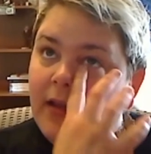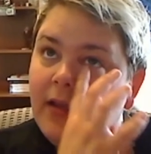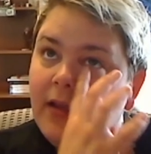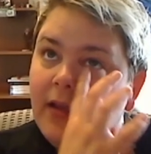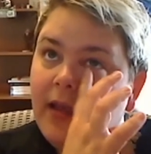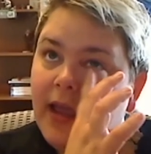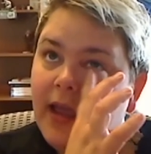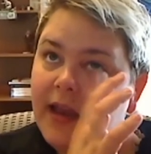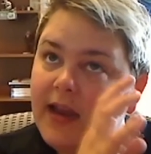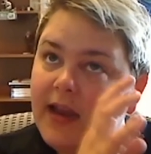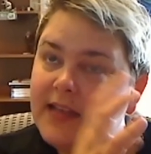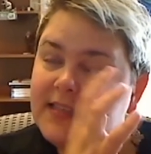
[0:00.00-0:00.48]

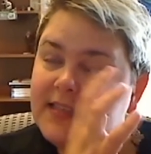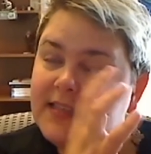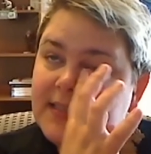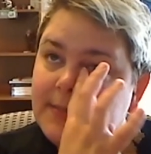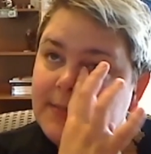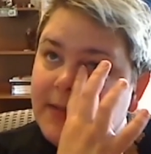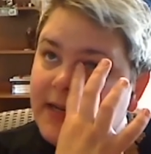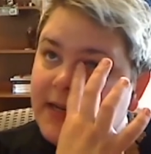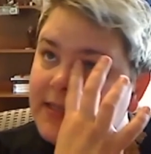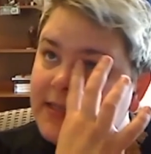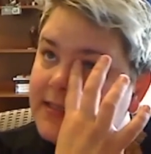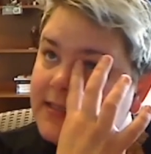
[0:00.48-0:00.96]
an
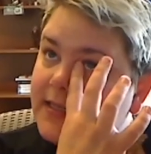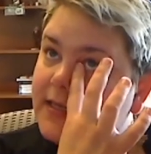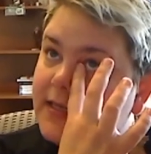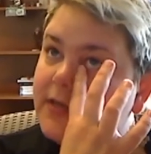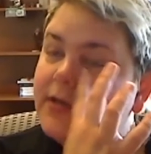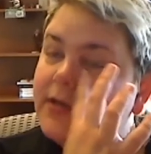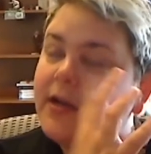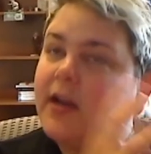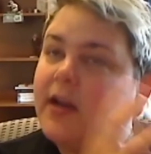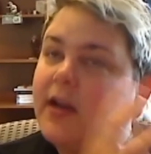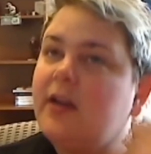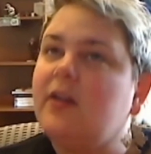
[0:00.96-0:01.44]
estimate of
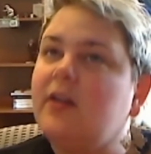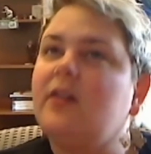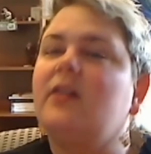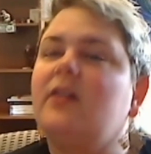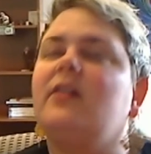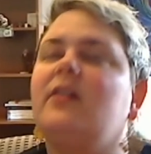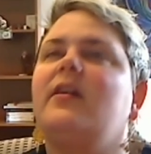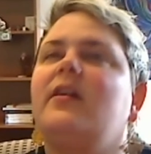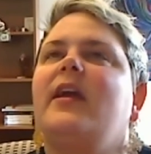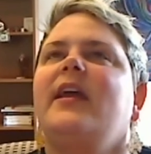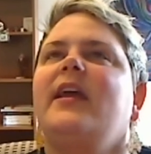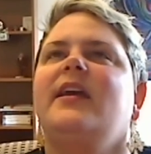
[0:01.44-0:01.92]
standard
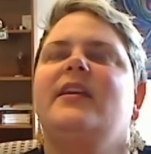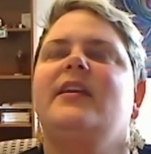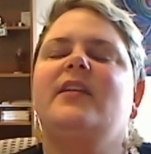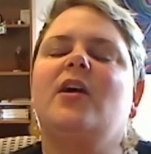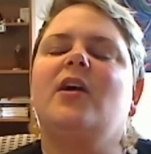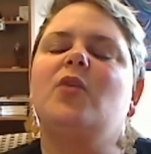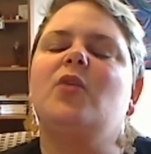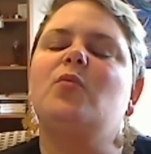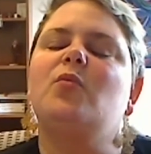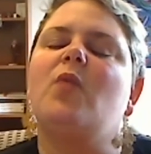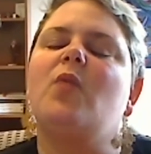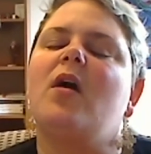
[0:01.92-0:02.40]
error and
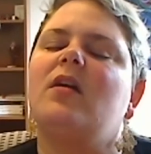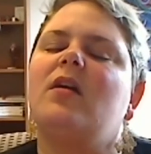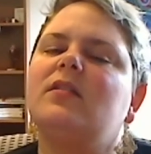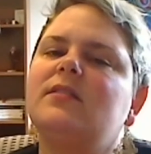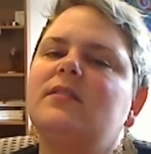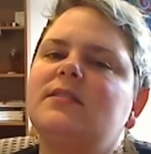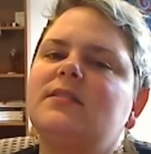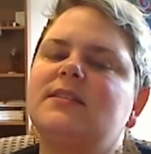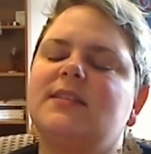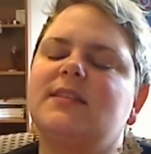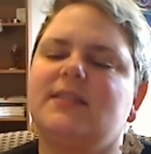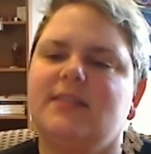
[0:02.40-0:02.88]
a walled
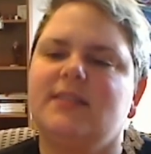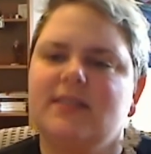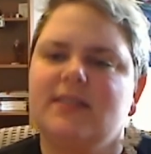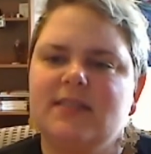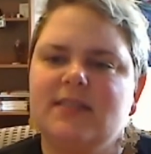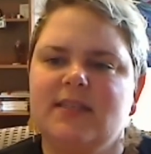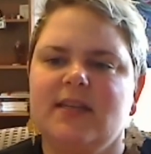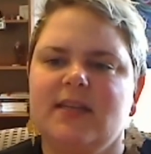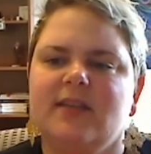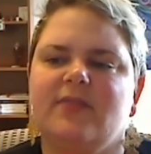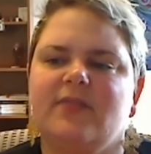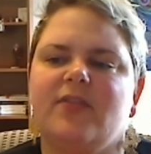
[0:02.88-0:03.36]

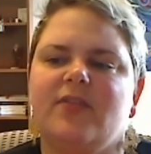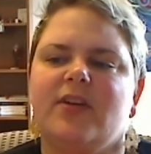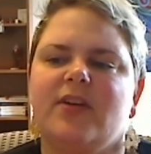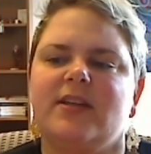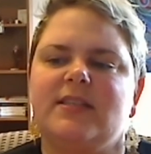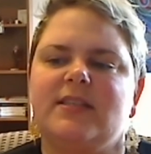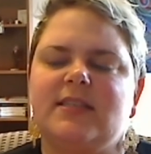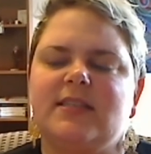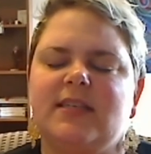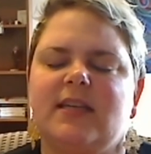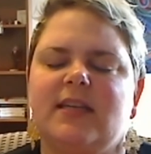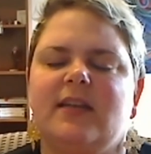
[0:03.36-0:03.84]
statistic for
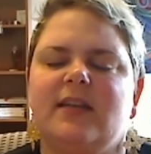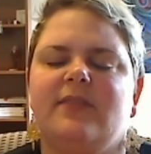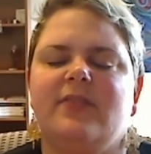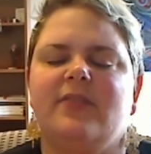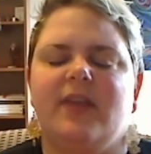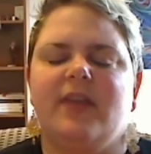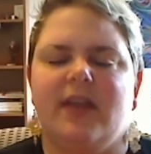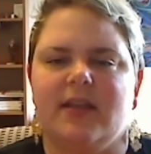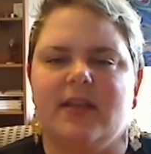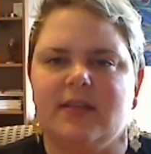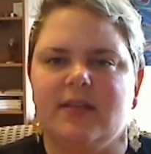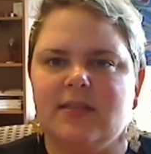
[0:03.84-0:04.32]
its
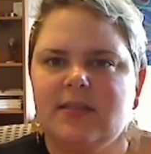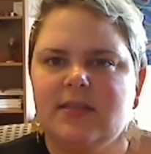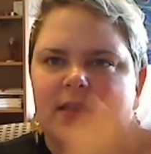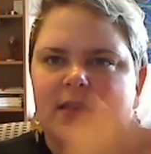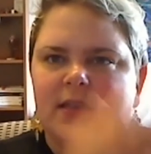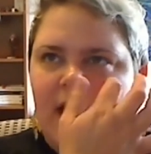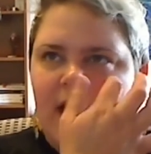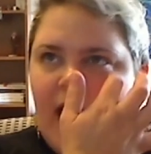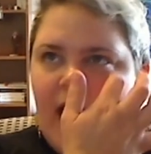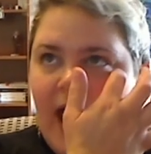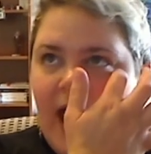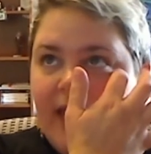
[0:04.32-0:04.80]
significance.
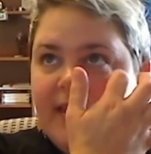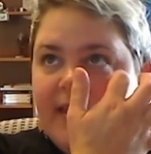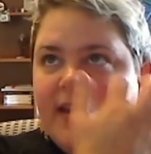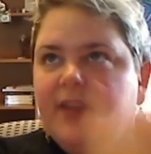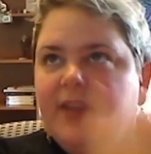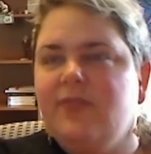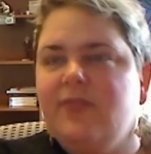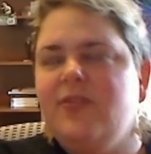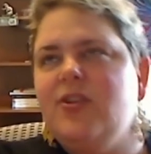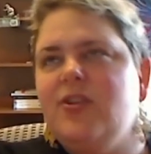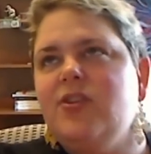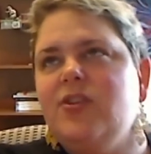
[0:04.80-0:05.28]
And then
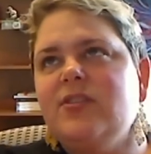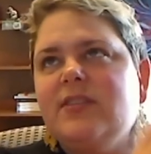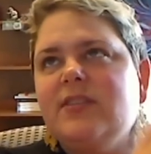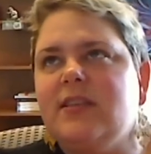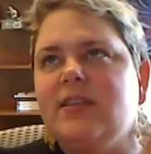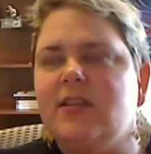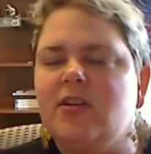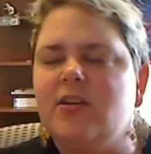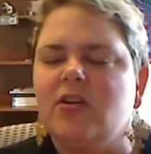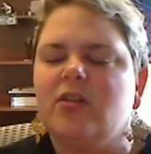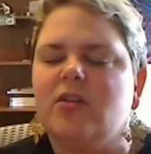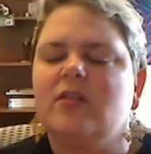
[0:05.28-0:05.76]
if you use a
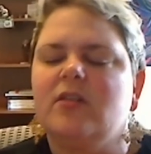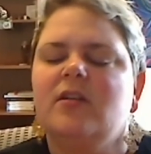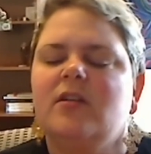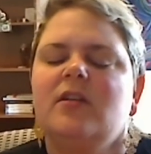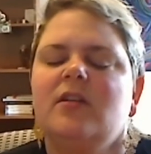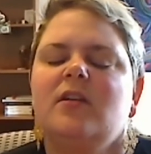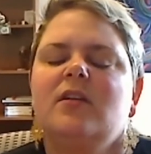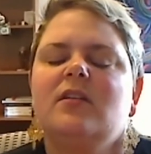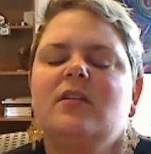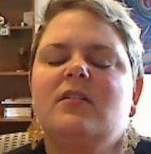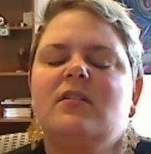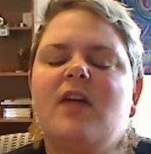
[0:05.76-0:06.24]
little
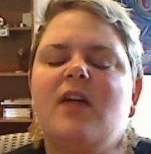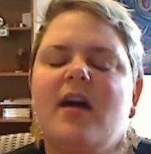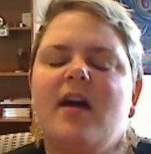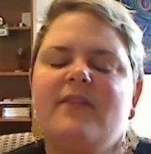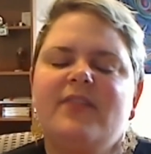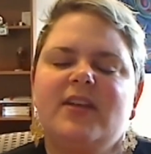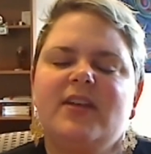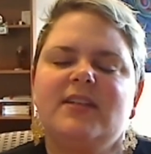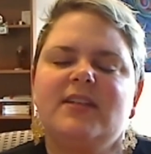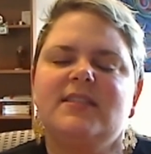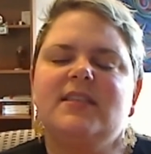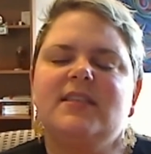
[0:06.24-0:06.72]

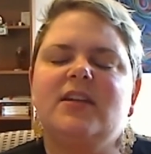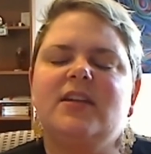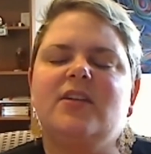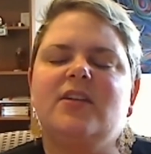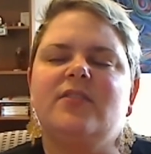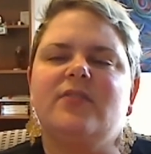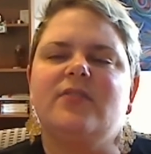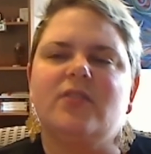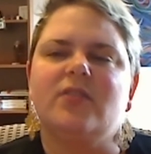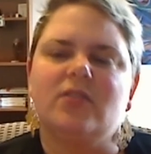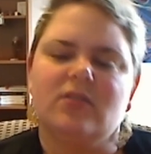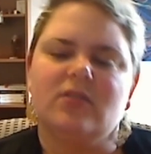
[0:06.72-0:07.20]
confidence
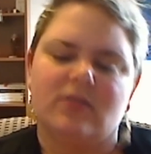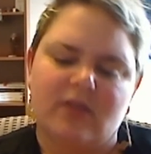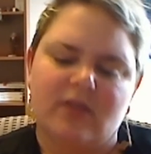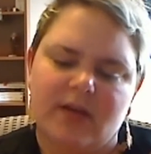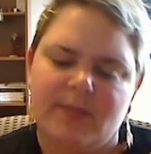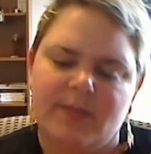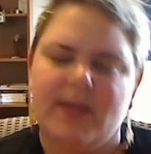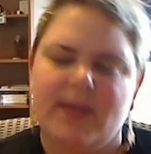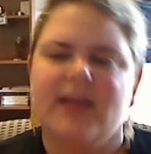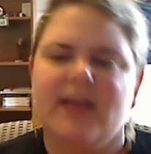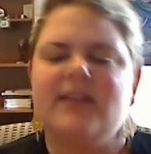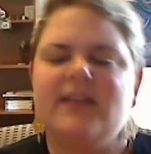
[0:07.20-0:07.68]
interval
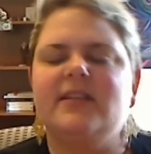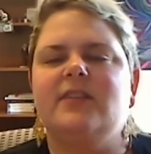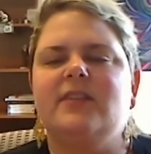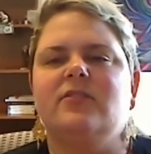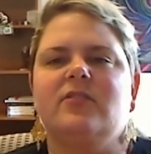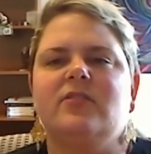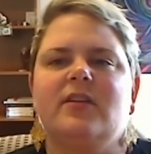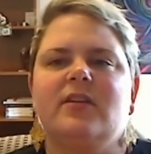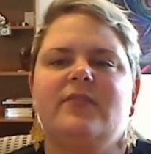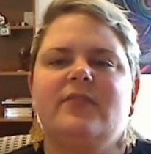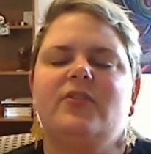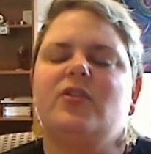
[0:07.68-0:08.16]
command, it'll
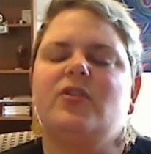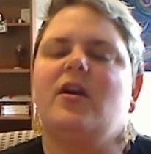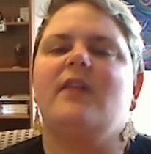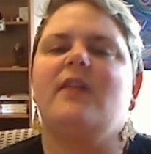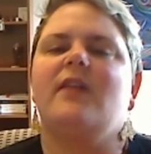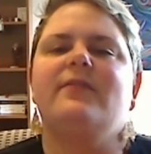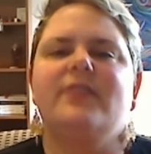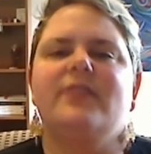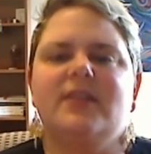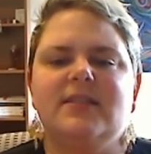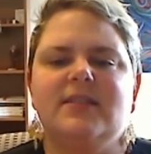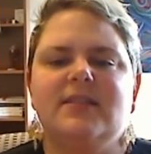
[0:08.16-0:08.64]
give you a
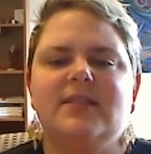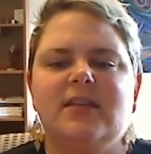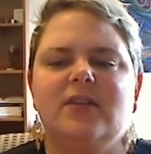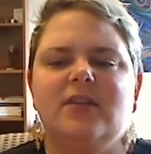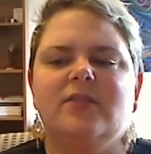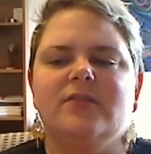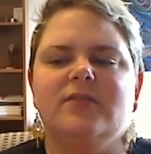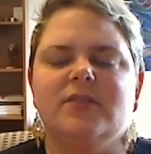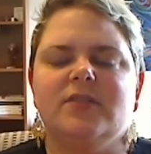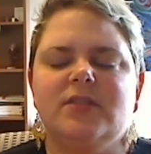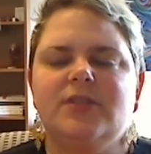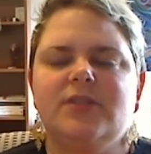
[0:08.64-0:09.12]
confidence
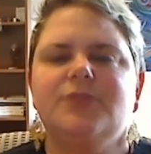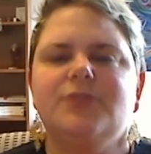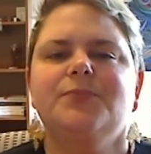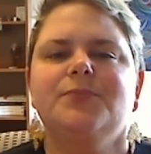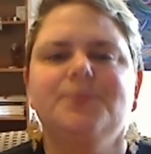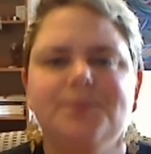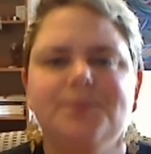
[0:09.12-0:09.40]
interval too.